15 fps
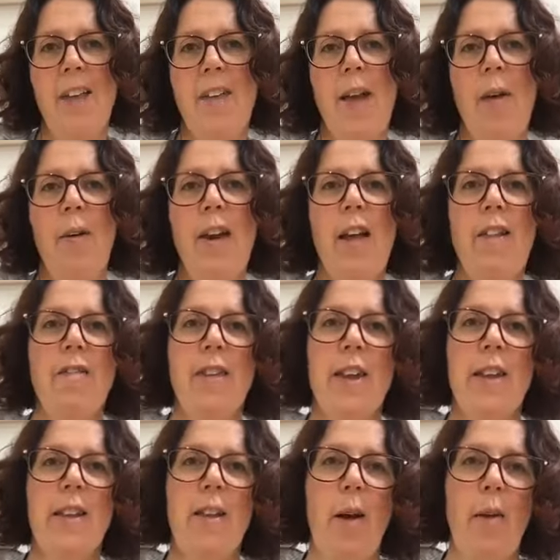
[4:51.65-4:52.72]
So another
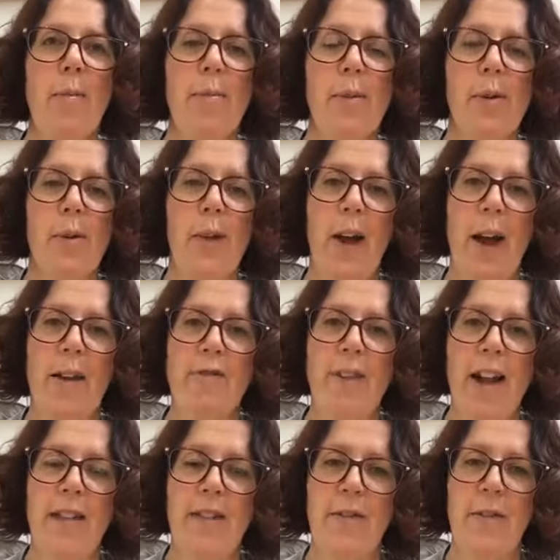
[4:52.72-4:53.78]
example that I
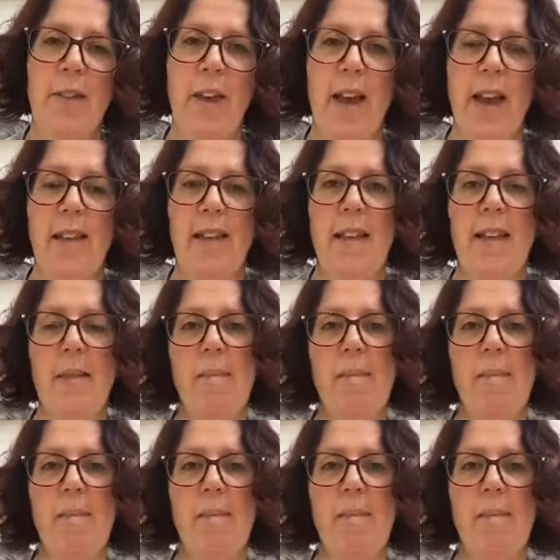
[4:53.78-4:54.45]
read of this is,